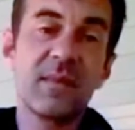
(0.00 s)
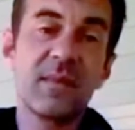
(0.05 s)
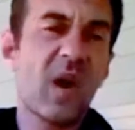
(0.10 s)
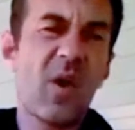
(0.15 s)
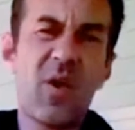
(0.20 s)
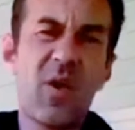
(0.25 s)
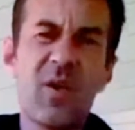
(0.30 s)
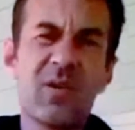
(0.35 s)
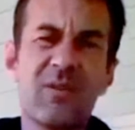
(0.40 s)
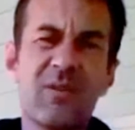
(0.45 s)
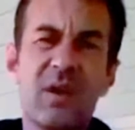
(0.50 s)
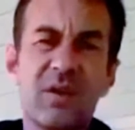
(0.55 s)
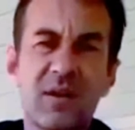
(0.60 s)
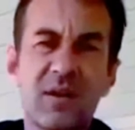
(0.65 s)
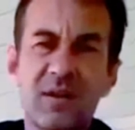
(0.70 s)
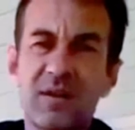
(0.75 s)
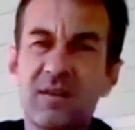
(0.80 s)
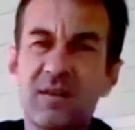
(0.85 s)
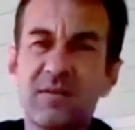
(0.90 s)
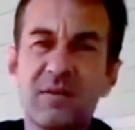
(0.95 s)
Horror.
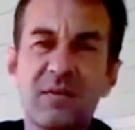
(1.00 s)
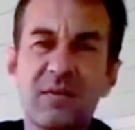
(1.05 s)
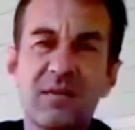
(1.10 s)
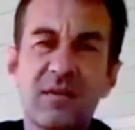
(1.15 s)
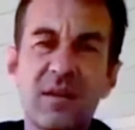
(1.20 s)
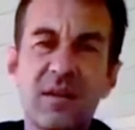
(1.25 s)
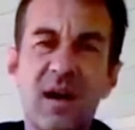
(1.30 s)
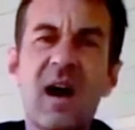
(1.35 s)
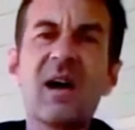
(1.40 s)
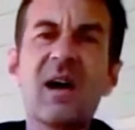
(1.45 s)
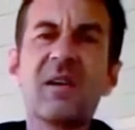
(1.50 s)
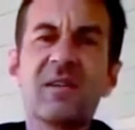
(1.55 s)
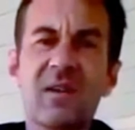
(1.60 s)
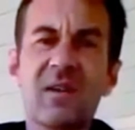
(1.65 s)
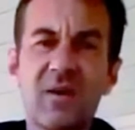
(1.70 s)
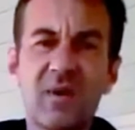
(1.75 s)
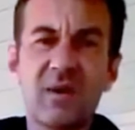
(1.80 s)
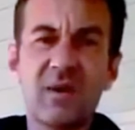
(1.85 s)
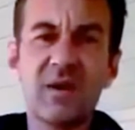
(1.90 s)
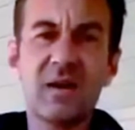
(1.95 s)
Utter
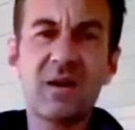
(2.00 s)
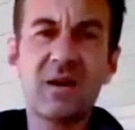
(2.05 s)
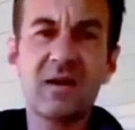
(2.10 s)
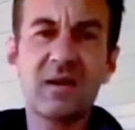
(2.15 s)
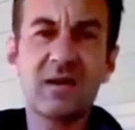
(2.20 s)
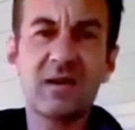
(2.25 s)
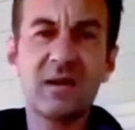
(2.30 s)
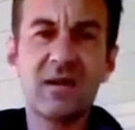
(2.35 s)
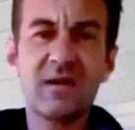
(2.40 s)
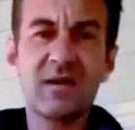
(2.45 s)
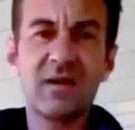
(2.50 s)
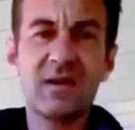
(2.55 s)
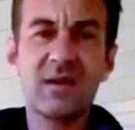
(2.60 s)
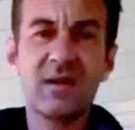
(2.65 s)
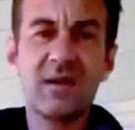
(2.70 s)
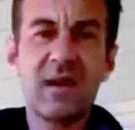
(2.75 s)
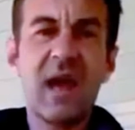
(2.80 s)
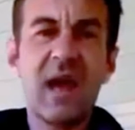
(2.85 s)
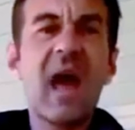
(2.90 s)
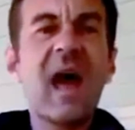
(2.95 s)
horror.
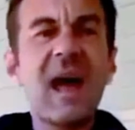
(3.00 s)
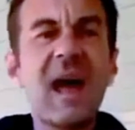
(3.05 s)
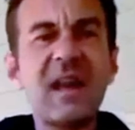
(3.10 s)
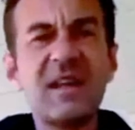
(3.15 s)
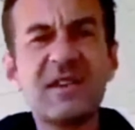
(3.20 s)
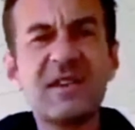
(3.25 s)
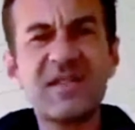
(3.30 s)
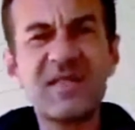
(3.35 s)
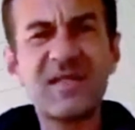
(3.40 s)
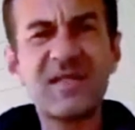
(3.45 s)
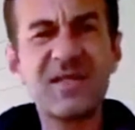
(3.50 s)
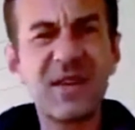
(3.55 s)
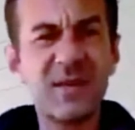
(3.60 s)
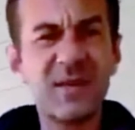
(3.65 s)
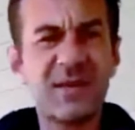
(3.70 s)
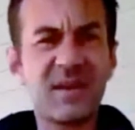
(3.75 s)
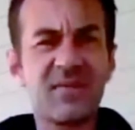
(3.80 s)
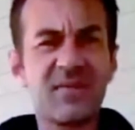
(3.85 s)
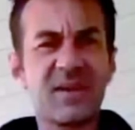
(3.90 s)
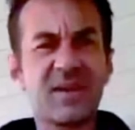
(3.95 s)
And it's so
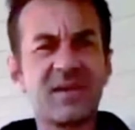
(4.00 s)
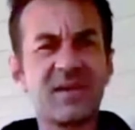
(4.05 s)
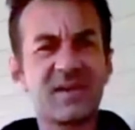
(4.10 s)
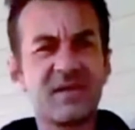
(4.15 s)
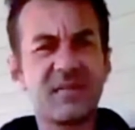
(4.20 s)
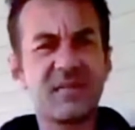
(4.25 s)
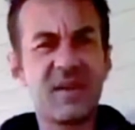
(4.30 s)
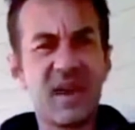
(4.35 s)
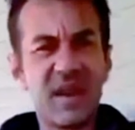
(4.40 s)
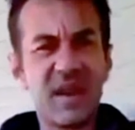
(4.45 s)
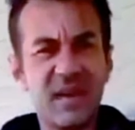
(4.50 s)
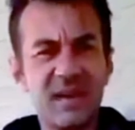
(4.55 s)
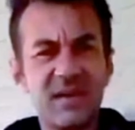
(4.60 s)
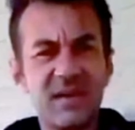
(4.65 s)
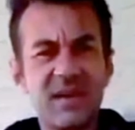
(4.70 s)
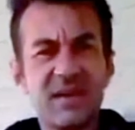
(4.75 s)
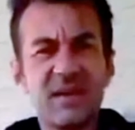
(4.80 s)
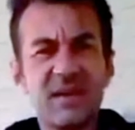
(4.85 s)
difficult to find